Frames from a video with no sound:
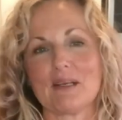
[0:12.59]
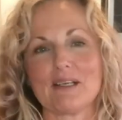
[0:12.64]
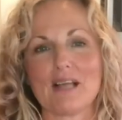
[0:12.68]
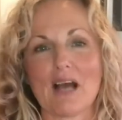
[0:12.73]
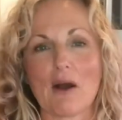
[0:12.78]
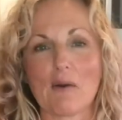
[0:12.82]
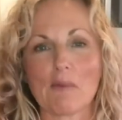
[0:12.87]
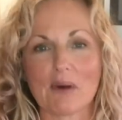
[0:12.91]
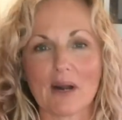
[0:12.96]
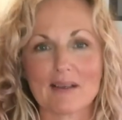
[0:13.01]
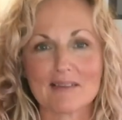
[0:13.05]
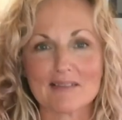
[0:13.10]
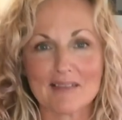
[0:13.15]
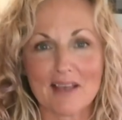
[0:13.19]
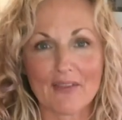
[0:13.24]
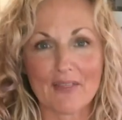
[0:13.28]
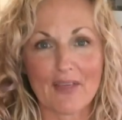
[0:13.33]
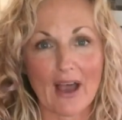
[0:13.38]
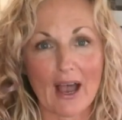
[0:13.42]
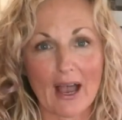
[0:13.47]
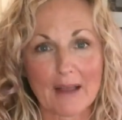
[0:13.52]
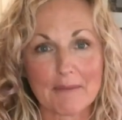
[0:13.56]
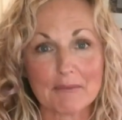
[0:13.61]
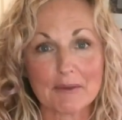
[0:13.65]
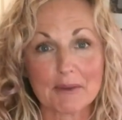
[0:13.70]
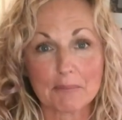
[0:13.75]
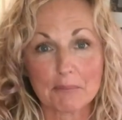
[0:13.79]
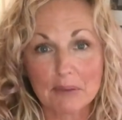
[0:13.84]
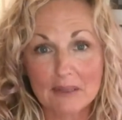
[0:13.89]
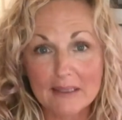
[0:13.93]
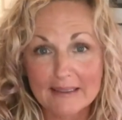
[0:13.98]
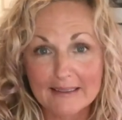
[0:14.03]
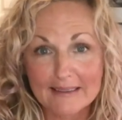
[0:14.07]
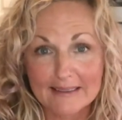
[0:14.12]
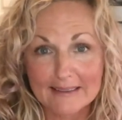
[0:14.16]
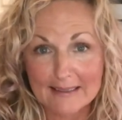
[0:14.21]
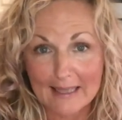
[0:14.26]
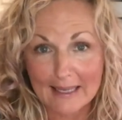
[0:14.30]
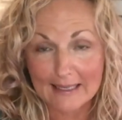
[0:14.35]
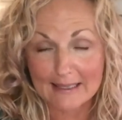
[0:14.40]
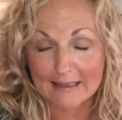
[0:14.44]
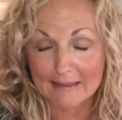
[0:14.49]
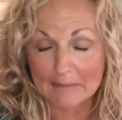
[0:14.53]
Now, when I say that, I'm completely
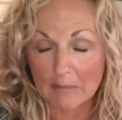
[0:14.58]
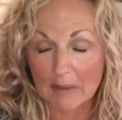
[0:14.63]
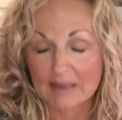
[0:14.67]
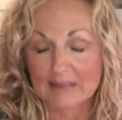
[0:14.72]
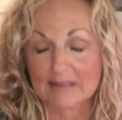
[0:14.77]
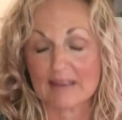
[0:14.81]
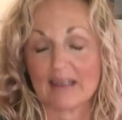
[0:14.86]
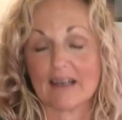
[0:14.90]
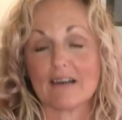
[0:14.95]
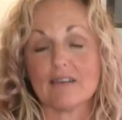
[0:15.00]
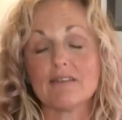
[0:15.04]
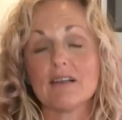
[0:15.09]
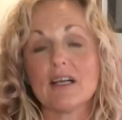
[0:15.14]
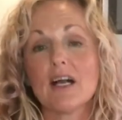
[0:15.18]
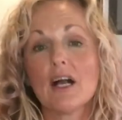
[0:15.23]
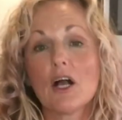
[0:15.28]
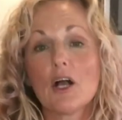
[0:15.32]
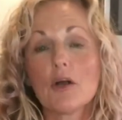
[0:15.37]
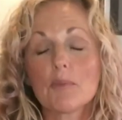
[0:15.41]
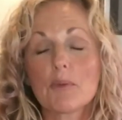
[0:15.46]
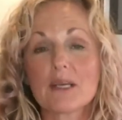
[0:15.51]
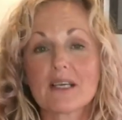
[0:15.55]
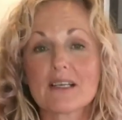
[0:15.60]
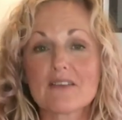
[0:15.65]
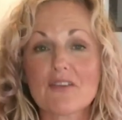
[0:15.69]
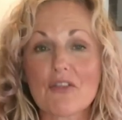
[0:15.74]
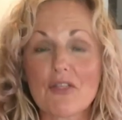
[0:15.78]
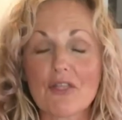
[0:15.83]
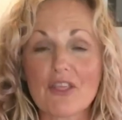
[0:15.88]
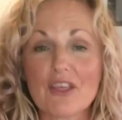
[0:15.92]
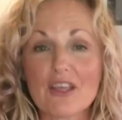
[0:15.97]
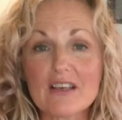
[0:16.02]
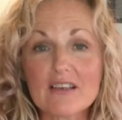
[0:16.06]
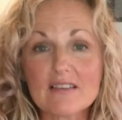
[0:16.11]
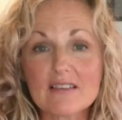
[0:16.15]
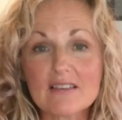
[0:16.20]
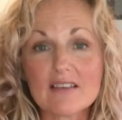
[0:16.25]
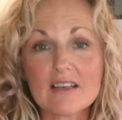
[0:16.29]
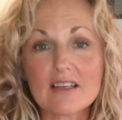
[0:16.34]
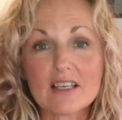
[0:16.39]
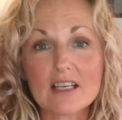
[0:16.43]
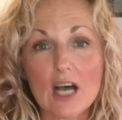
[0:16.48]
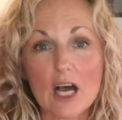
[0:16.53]
dating myself because
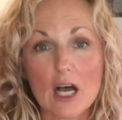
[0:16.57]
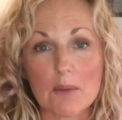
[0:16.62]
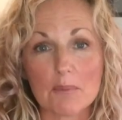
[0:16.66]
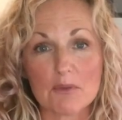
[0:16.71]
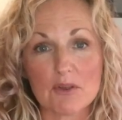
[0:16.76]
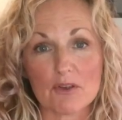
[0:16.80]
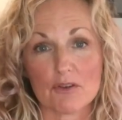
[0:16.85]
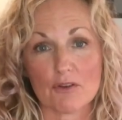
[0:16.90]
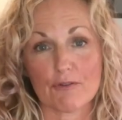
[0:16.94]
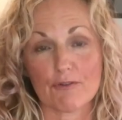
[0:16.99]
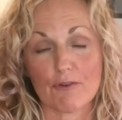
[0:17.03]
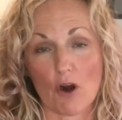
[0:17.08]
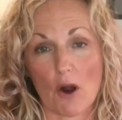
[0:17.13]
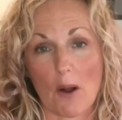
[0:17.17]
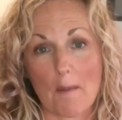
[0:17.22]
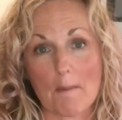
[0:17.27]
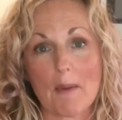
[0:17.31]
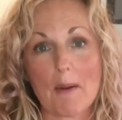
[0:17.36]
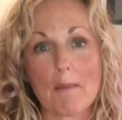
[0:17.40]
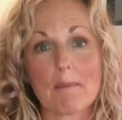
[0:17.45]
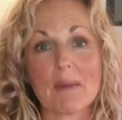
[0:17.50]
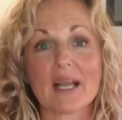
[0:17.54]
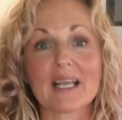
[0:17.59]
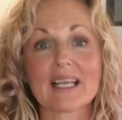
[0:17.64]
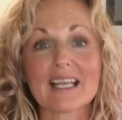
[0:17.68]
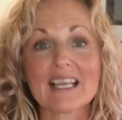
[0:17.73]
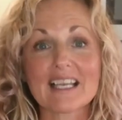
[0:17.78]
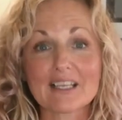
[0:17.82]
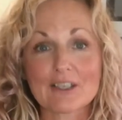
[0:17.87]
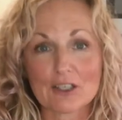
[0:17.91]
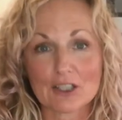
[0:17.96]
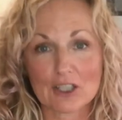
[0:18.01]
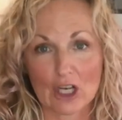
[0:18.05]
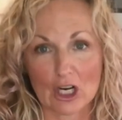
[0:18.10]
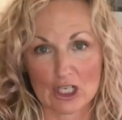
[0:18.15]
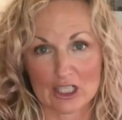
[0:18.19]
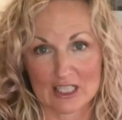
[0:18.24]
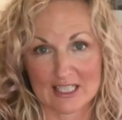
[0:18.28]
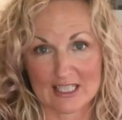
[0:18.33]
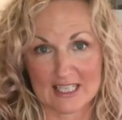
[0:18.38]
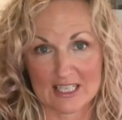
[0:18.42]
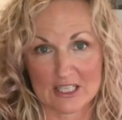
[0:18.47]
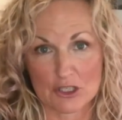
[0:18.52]
this comes from my
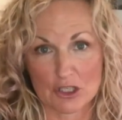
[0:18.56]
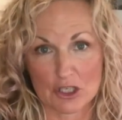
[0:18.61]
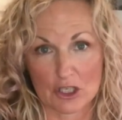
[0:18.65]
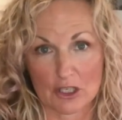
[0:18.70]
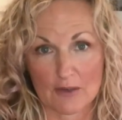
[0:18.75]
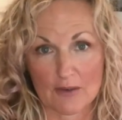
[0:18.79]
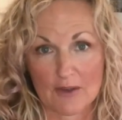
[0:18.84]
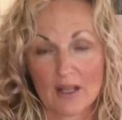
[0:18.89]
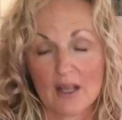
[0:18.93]
kindergarten teacher.